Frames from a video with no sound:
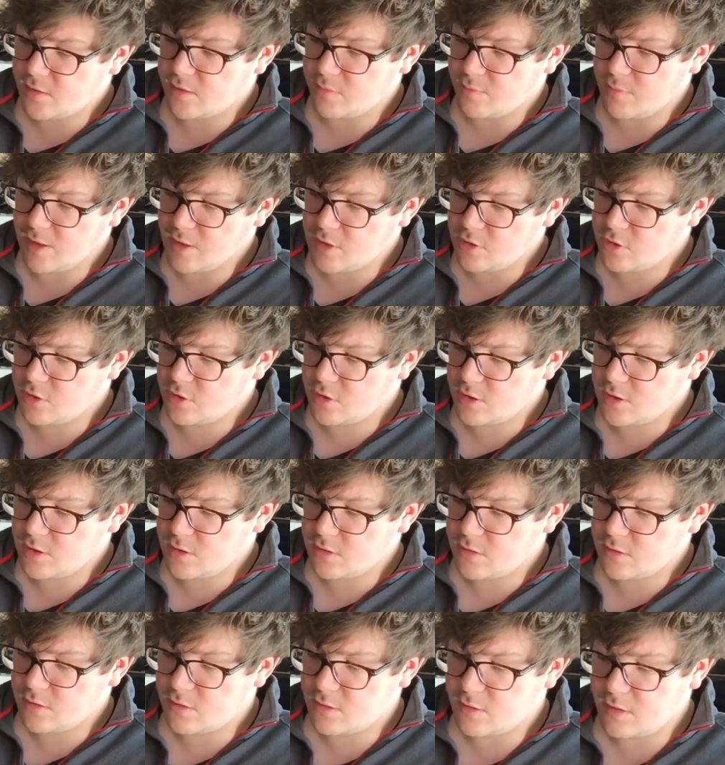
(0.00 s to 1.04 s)

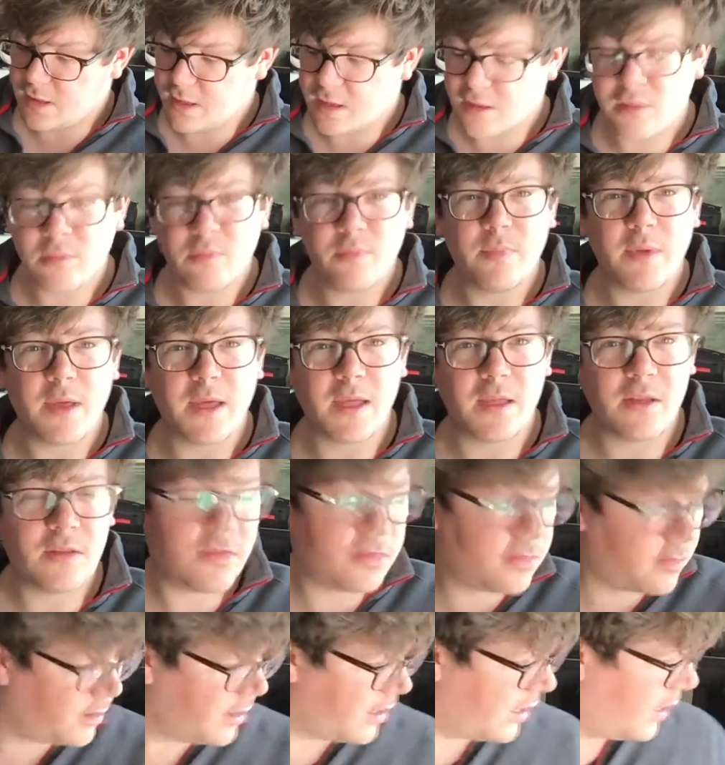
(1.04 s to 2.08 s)
dimensions, and take it to
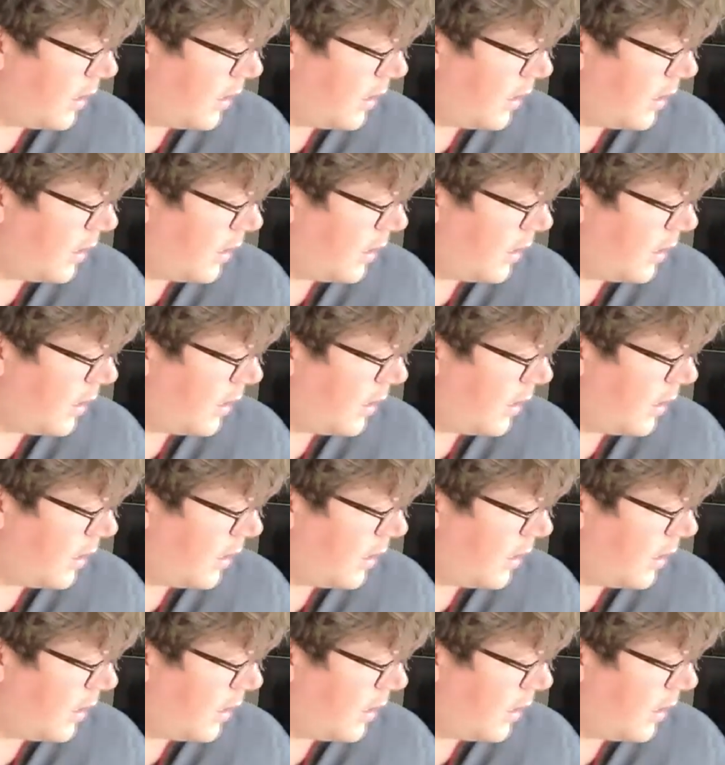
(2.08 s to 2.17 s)
bits,